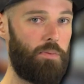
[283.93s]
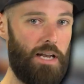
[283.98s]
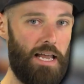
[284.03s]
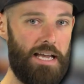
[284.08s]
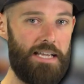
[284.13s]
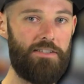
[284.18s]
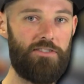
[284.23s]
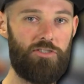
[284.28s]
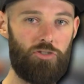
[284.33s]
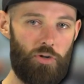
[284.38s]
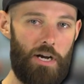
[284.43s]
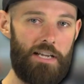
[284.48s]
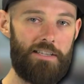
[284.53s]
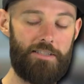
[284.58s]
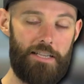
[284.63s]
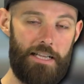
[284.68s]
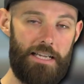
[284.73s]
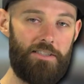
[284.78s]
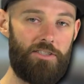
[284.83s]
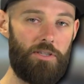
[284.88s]
planes
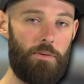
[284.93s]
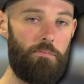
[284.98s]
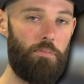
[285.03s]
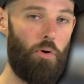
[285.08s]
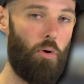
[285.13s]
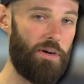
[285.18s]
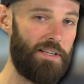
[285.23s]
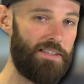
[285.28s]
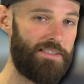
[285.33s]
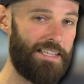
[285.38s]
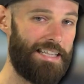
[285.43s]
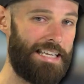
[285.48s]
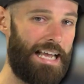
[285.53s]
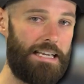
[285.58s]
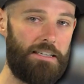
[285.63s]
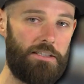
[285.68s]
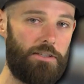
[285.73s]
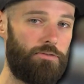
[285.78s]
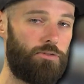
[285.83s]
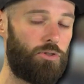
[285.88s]
translate to points at the
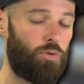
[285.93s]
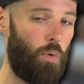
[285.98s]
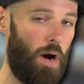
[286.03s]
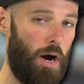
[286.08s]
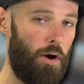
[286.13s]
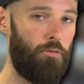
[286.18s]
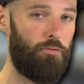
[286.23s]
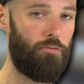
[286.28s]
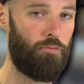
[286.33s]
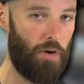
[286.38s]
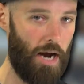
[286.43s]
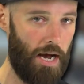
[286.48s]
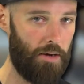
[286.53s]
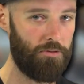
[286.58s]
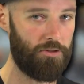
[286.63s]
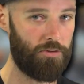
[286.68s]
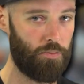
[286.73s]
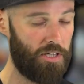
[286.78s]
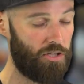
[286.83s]
end of 12 rounds,